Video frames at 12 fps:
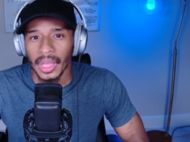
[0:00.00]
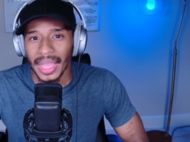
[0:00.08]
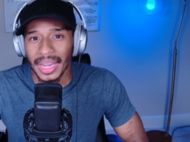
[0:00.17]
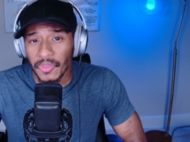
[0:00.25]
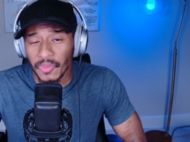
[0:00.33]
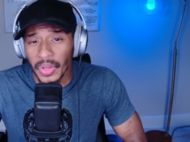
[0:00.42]

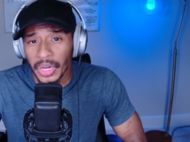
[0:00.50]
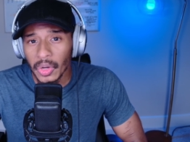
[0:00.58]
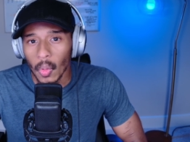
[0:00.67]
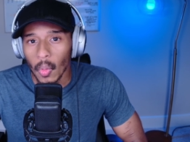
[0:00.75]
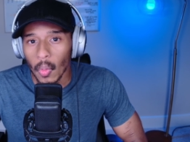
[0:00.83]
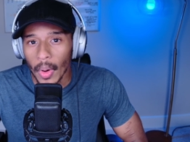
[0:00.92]
And he
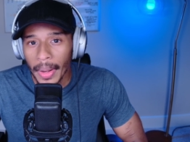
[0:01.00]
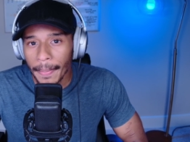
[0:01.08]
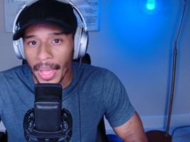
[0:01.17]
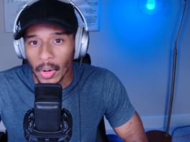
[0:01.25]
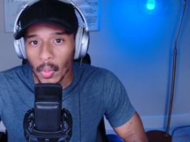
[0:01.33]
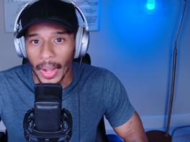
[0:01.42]
figured what
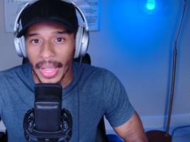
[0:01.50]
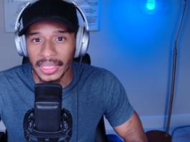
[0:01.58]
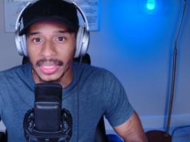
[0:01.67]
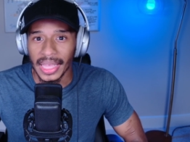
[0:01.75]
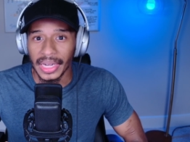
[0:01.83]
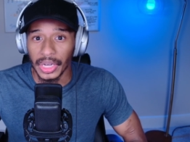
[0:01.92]
better way
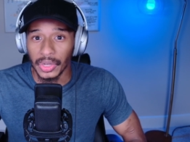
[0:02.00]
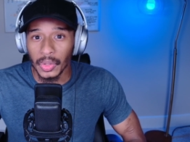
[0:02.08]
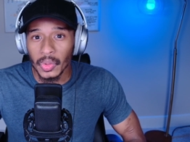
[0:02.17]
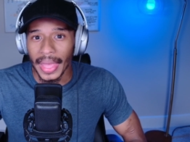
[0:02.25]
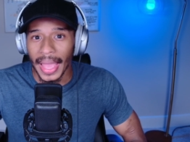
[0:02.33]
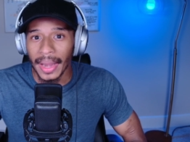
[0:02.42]
than to
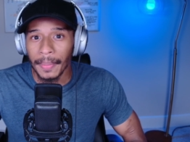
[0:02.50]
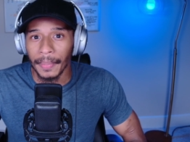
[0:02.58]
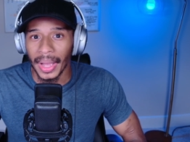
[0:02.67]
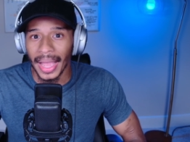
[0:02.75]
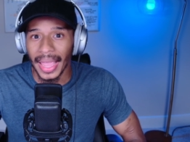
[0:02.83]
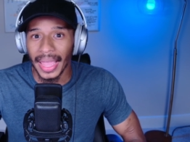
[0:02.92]
do that
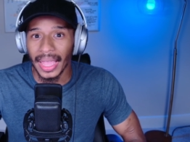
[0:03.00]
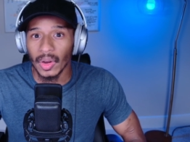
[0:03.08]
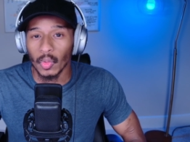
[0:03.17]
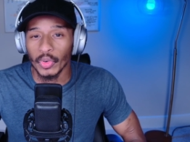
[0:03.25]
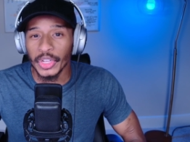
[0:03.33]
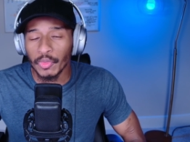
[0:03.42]
by
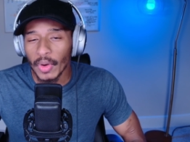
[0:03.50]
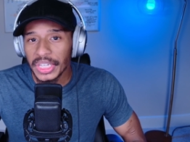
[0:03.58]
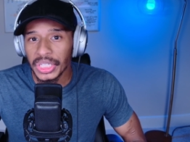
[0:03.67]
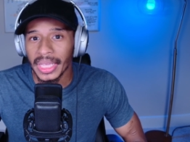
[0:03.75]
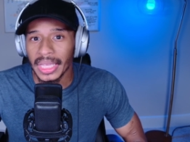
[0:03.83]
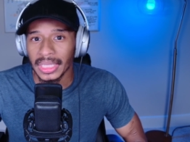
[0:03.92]

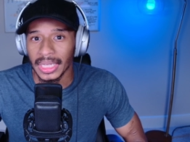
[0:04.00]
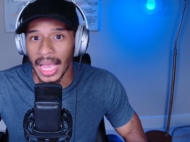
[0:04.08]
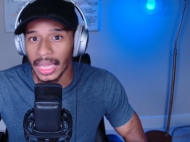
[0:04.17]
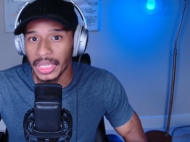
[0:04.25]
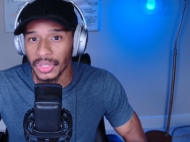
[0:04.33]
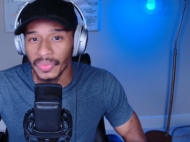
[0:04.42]
refreshing his
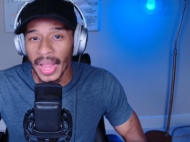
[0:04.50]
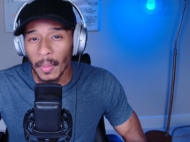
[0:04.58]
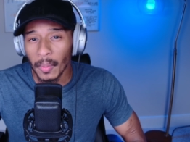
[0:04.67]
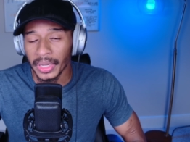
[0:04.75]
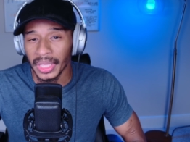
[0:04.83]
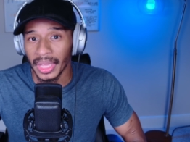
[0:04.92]
knowledge of
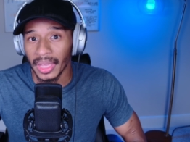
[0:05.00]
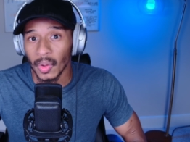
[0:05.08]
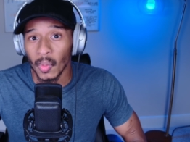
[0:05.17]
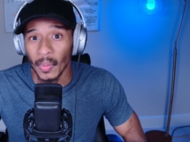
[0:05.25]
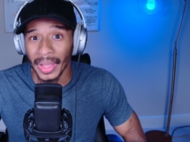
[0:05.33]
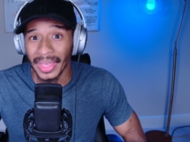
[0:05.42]

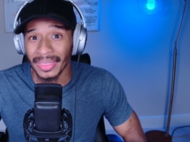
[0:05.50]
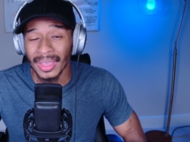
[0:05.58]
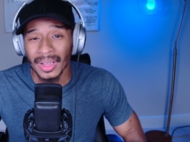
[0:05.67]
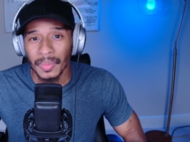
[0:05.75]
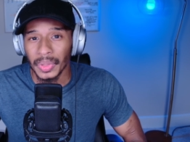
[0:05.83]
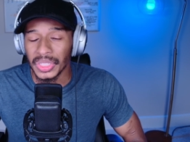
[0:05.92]
networking with
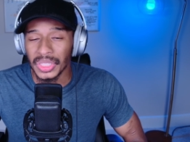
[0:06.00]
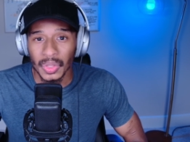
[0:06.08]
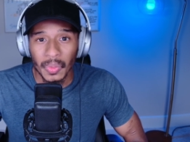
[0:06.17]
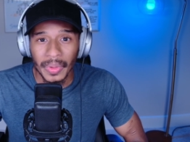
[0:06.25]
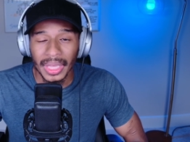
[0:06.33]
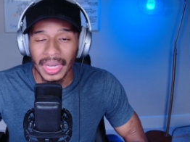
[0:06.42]

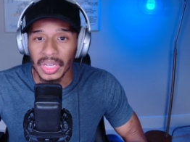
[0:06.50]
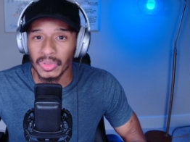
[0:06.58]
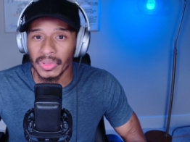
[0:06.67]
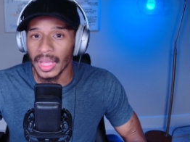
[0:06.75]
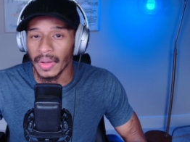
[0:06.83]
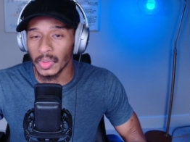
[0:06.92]
pursuing an
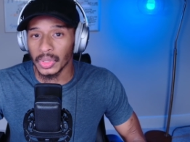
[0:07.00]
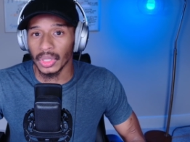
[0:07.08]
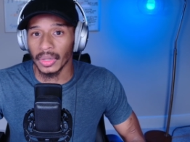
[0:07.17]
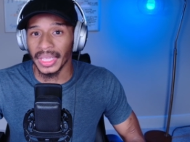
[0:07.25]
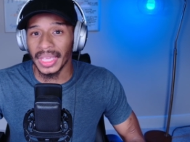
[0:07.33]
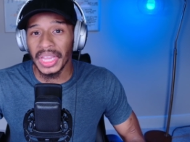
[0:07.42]
entry level
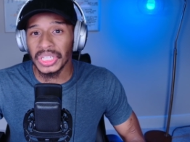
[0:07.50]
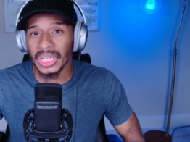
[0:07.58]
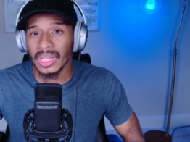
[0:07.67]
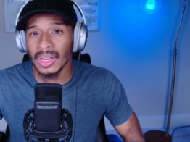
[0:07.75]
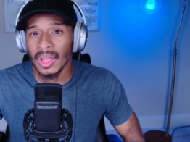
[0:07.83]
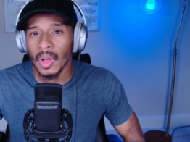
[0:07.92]

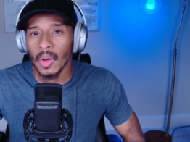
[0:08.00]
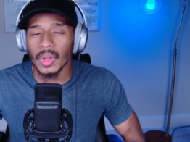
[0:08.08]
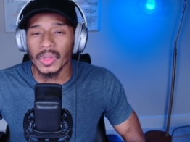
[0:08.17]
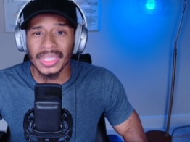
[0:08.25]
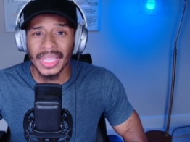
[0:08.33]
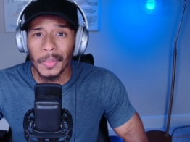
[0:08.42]
certification
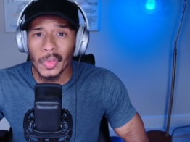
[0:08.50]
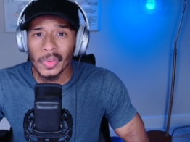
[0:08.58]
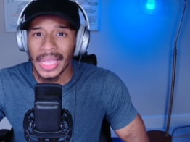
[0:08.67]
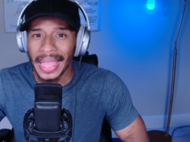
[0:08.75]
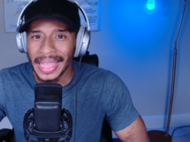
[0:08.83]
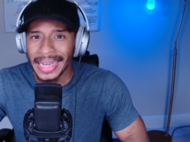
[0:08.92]
while
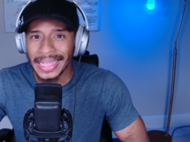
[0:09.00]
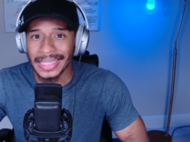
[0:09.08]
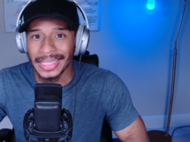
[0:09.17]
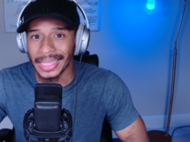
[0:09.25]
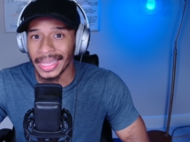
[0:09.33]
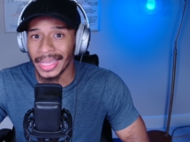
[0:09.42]

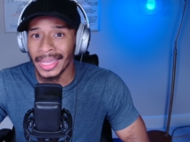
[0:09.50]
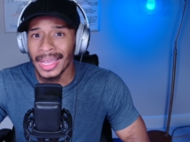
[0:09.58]
simultaneously